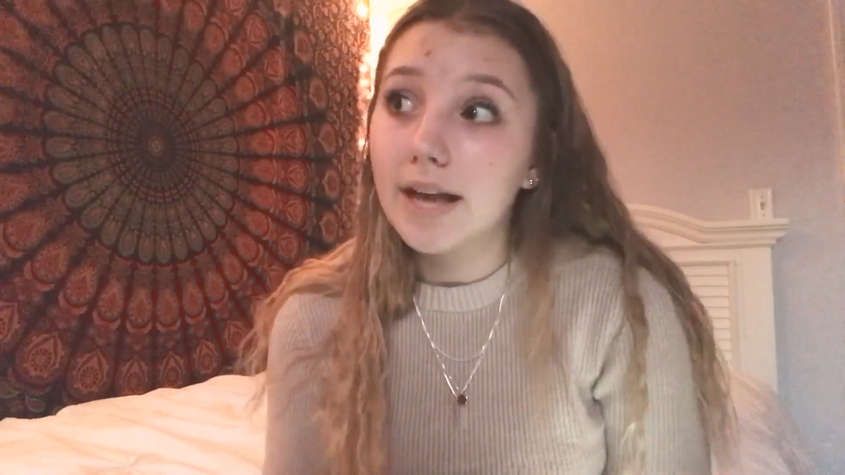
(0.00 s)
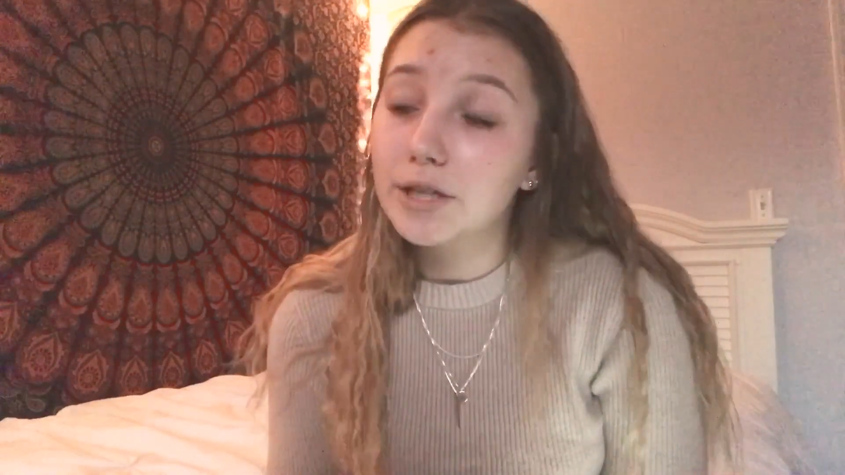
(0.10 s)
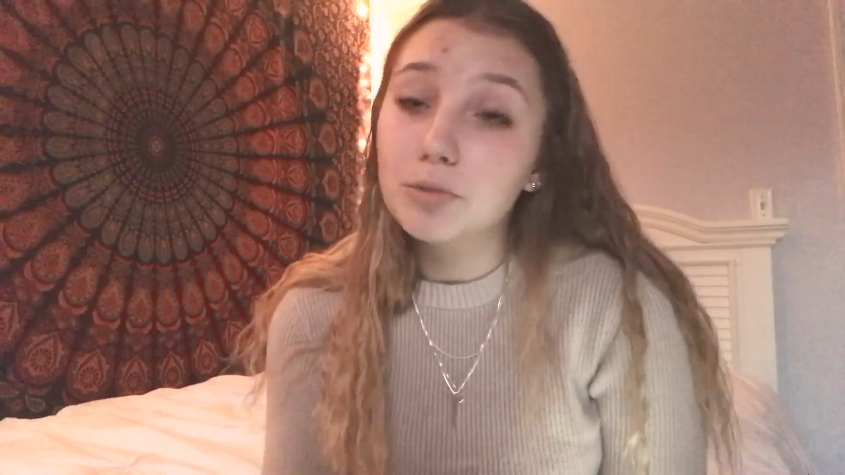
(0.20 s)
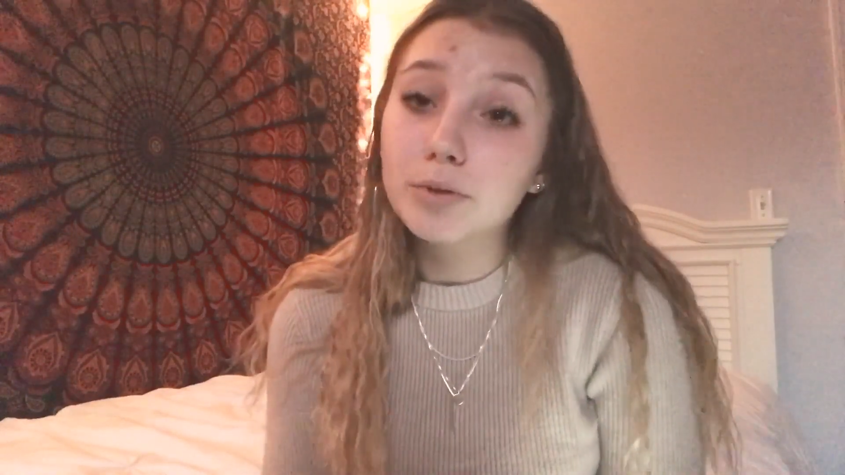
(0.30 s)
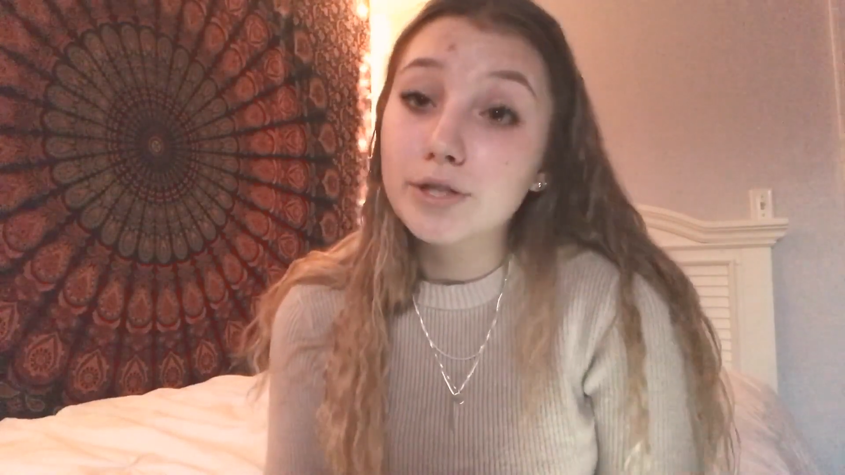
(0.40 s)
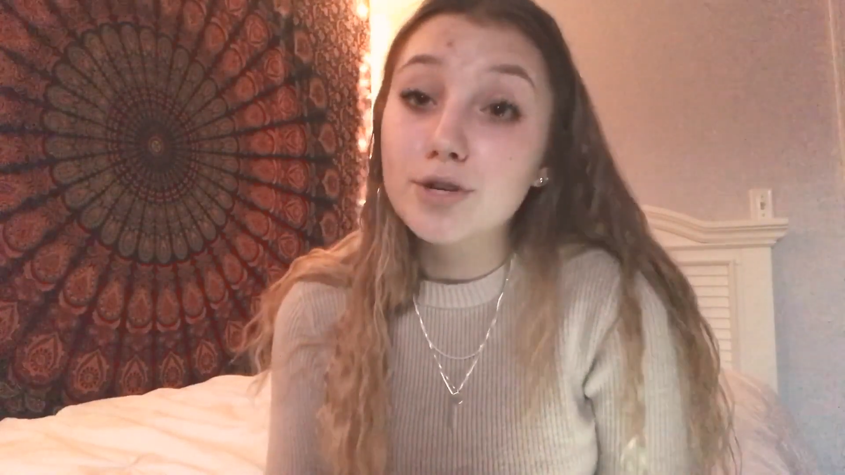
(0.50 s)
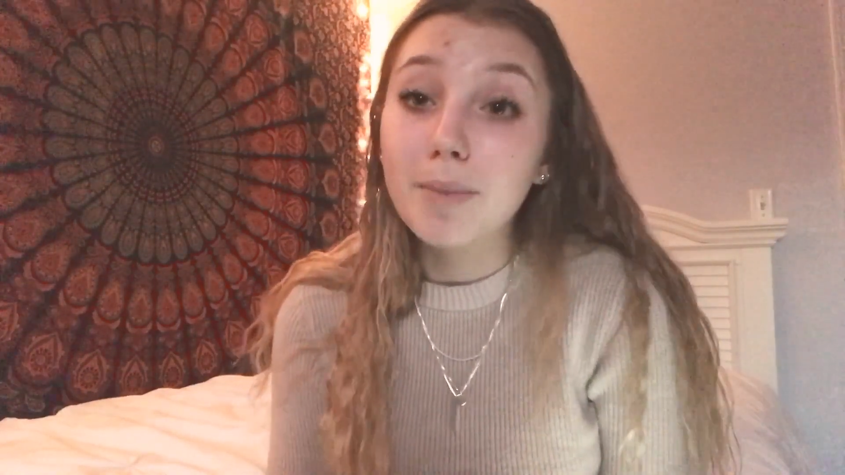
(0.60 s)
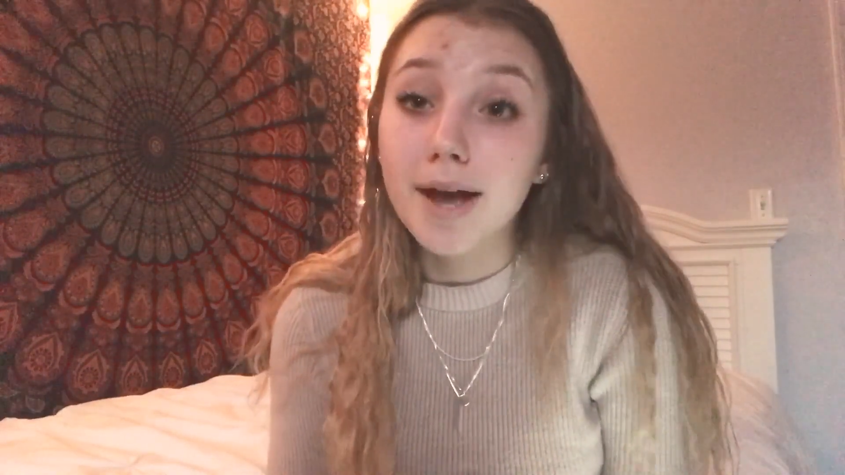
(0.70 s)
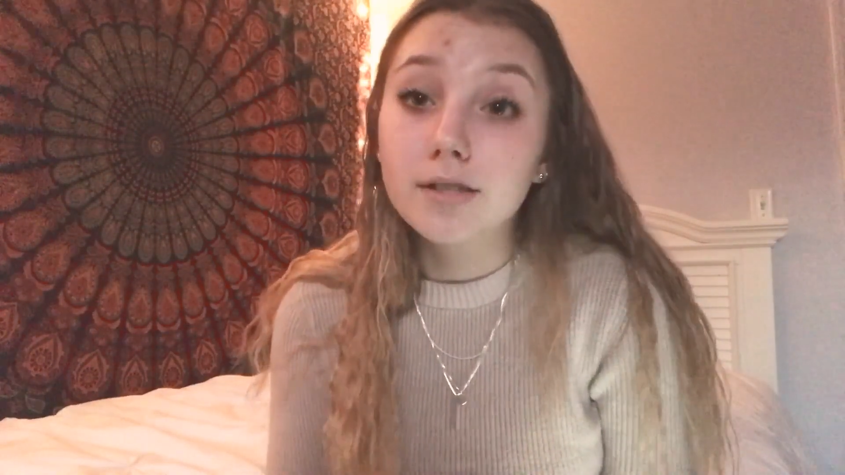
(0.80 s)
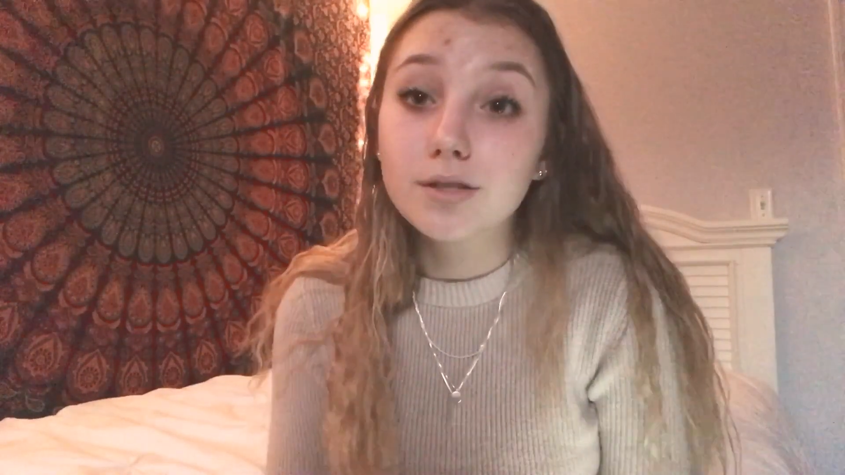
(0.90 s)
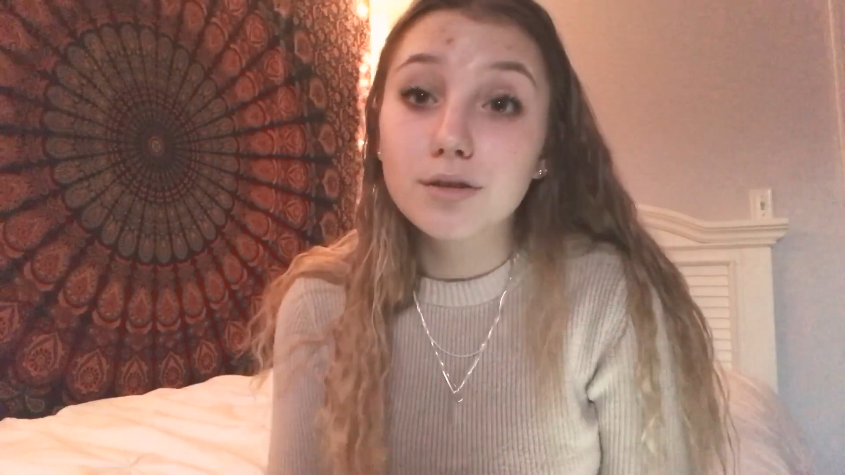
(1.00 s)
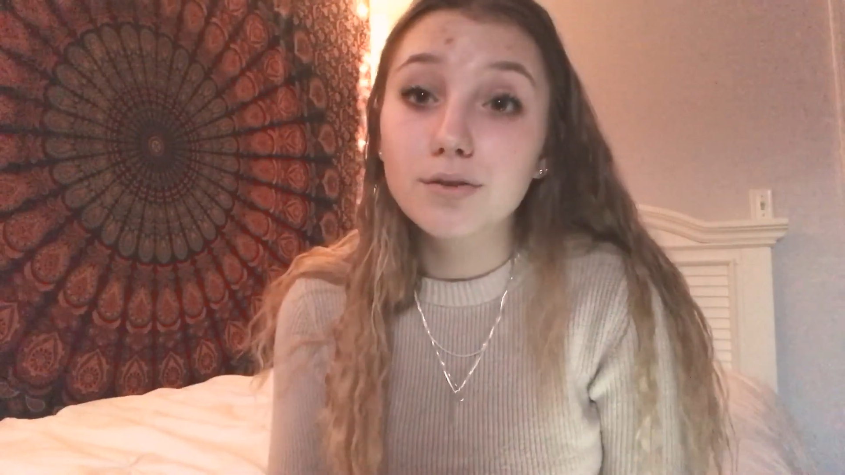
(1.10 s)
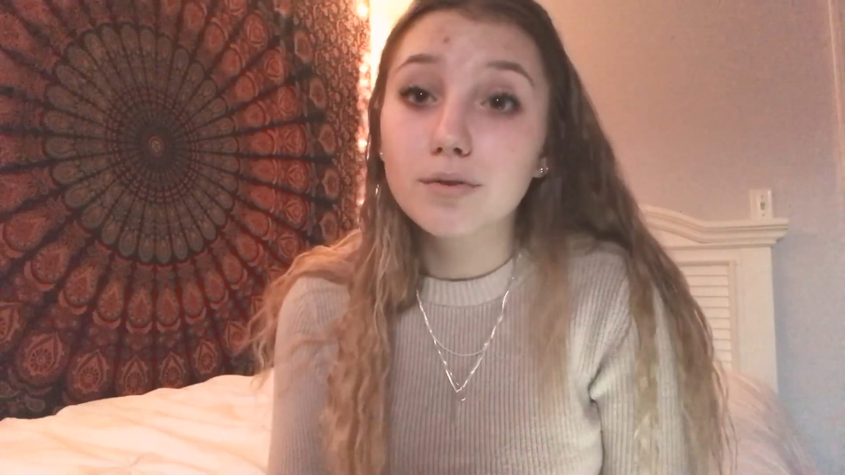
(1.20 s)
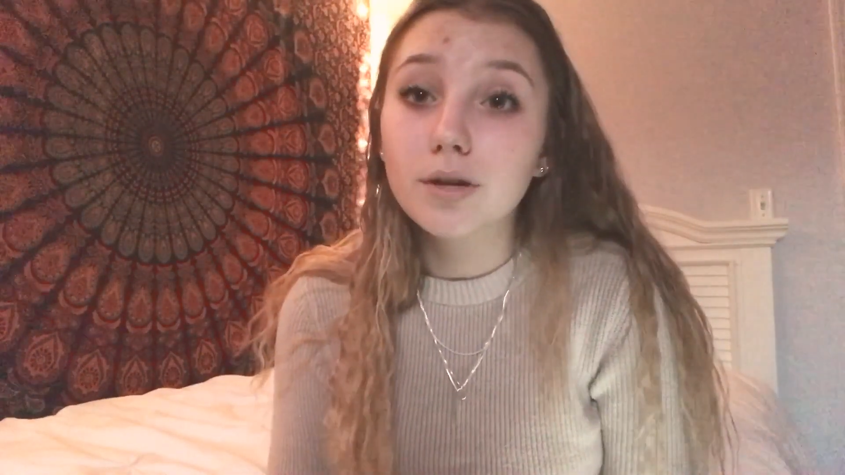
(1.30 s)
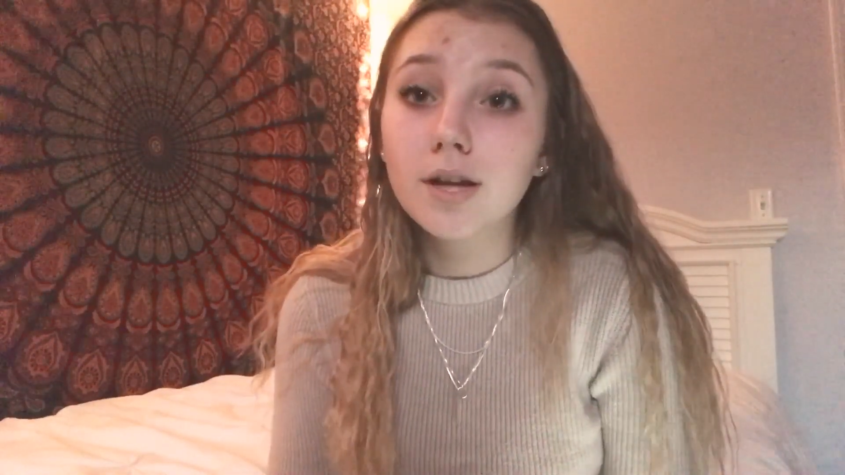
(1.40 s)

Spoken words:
that you put your mind to,